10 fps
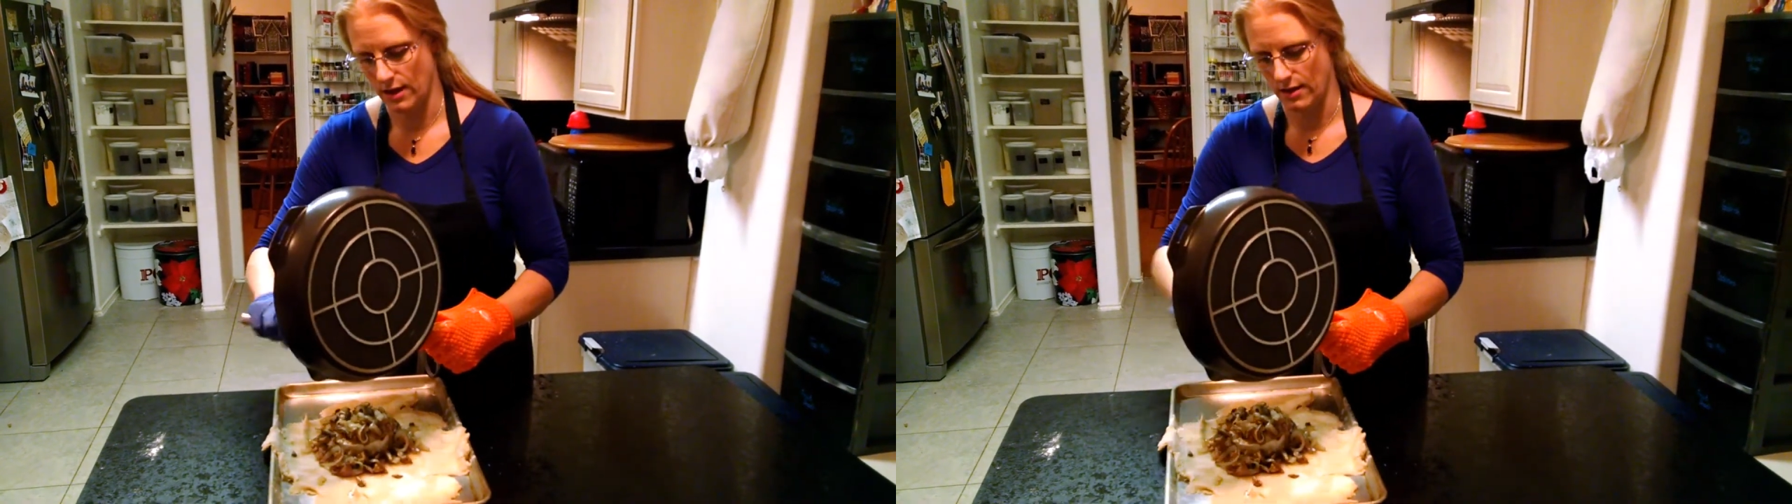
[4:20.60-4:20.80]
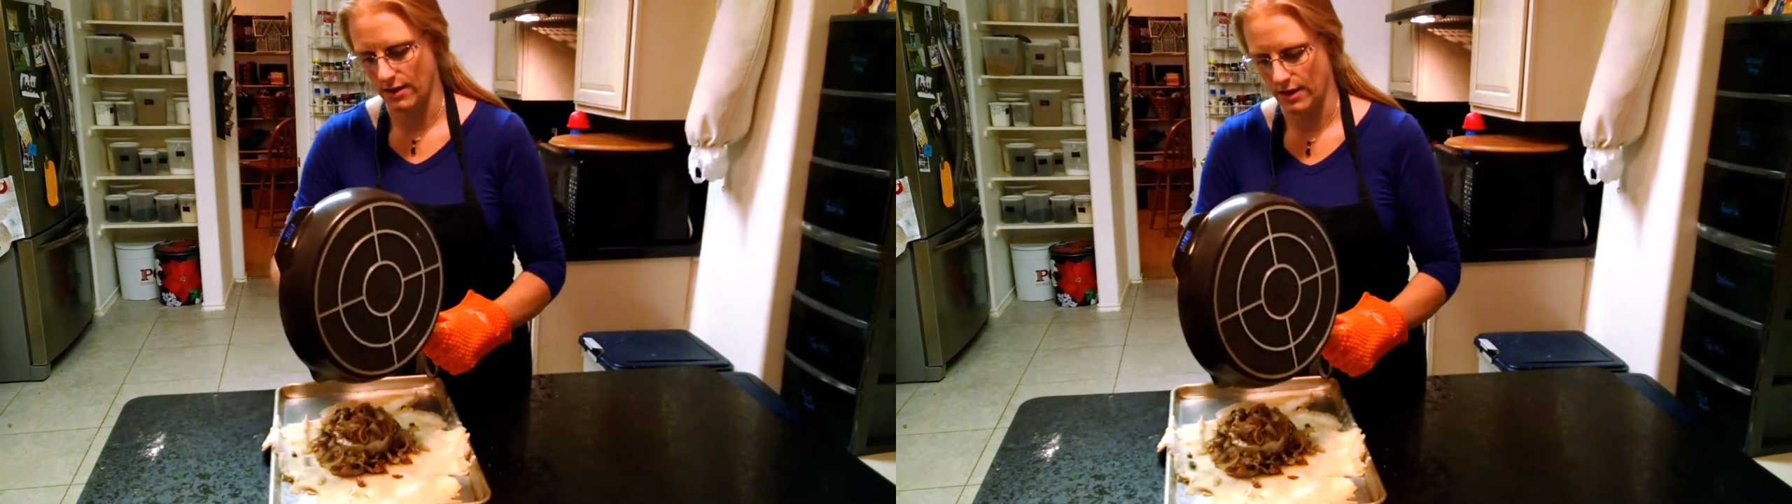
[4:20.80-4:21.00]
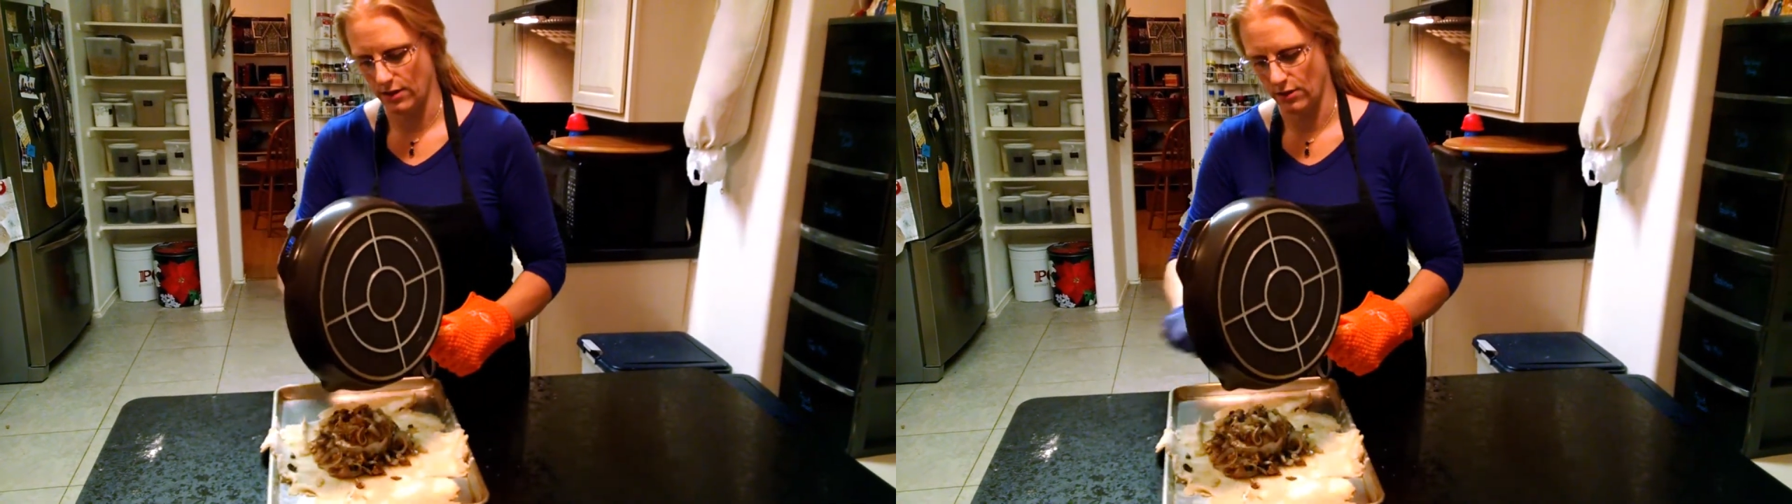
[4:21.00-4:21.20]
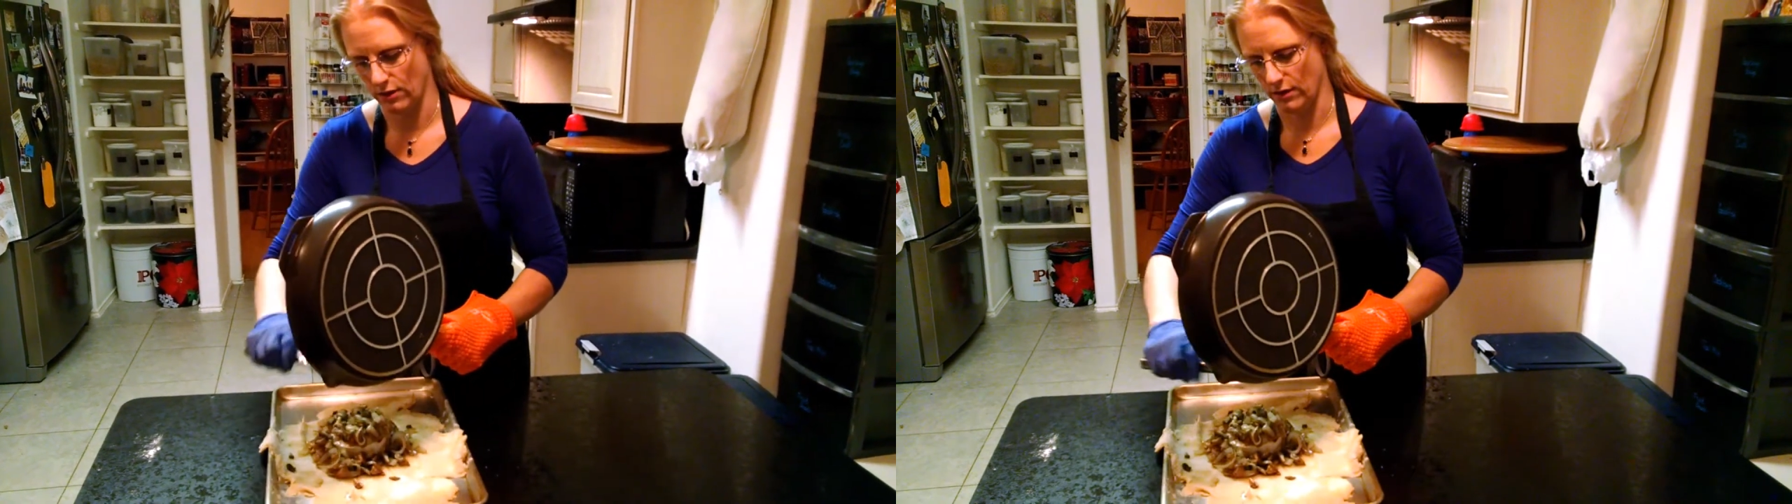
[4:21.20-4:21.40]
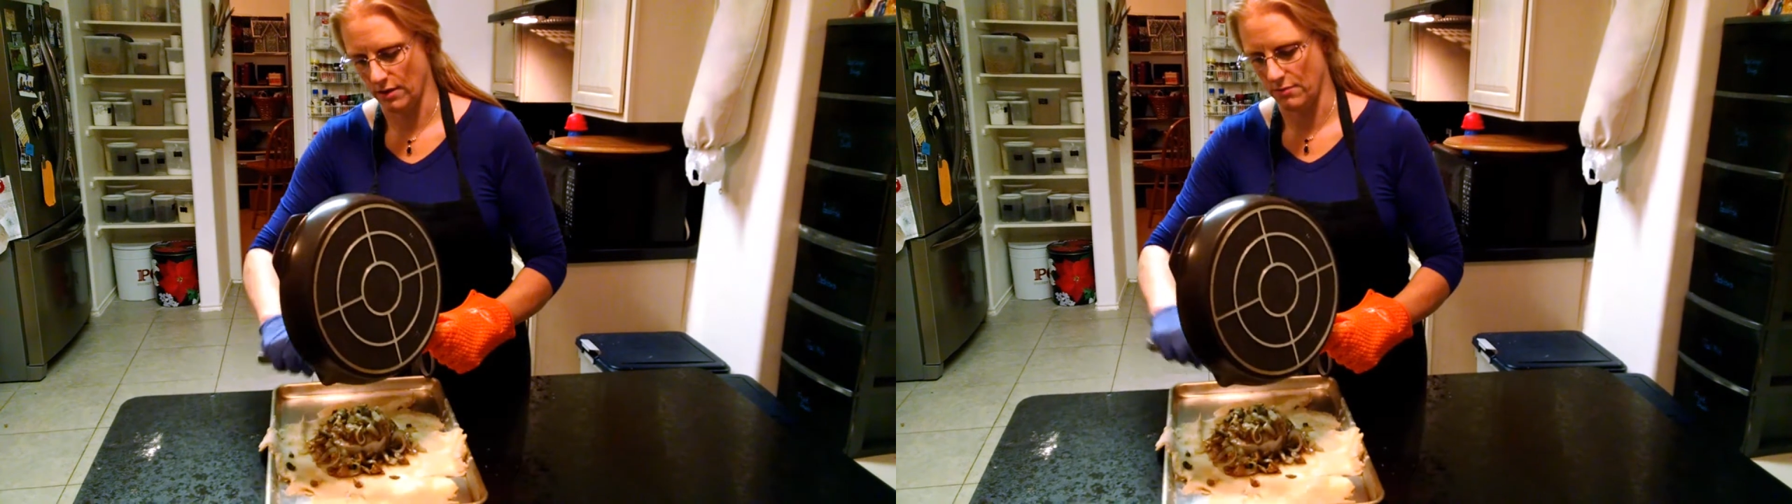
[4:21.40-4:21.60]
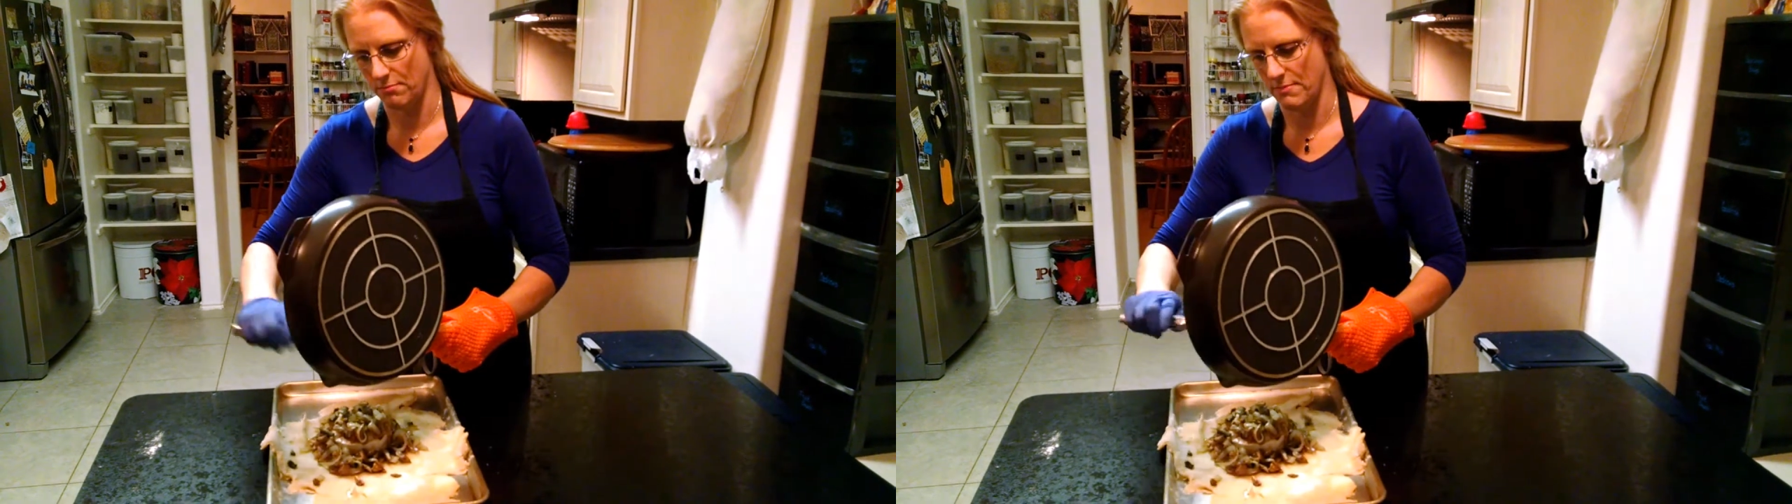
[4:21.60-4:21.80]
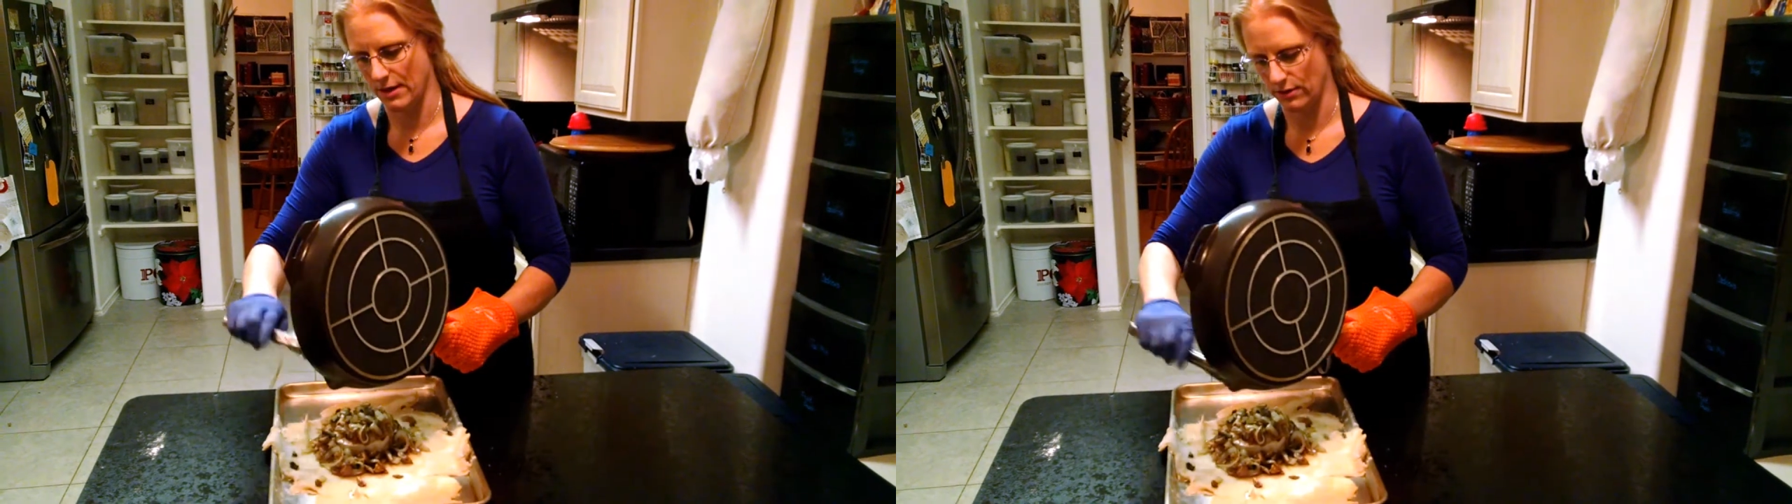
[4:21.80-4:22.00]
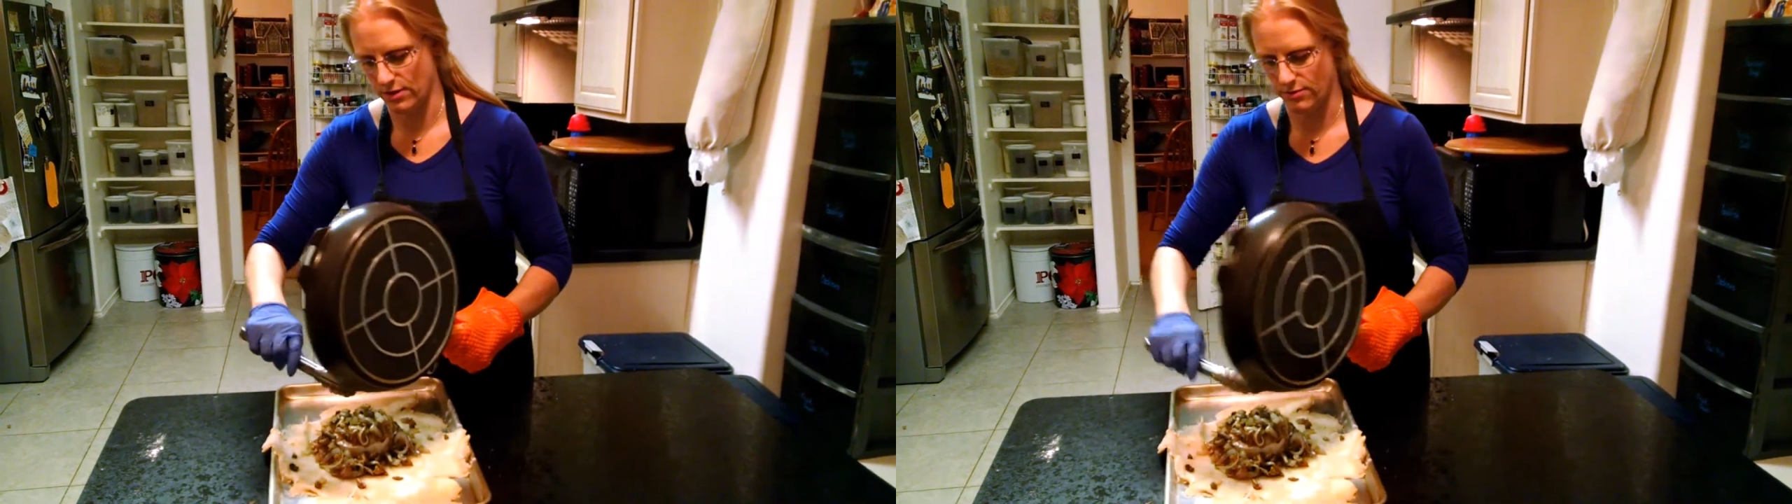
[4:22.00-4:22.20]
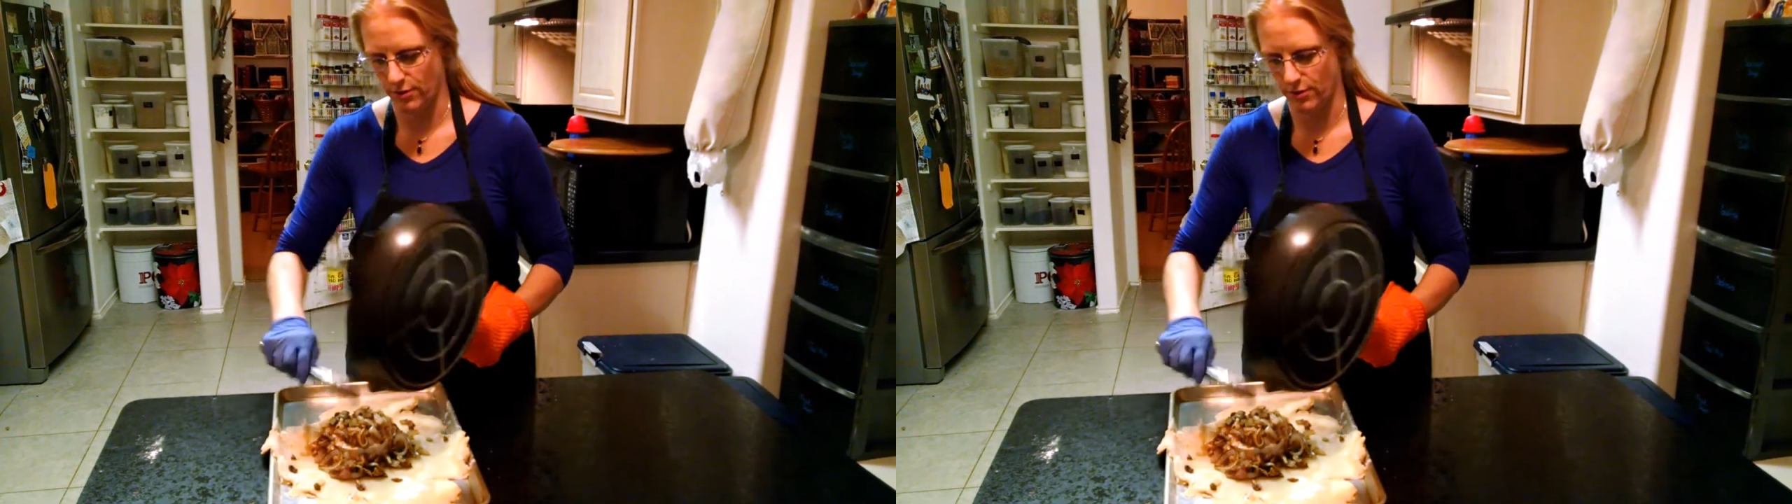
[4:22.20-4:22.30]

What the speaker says: And then it'll melt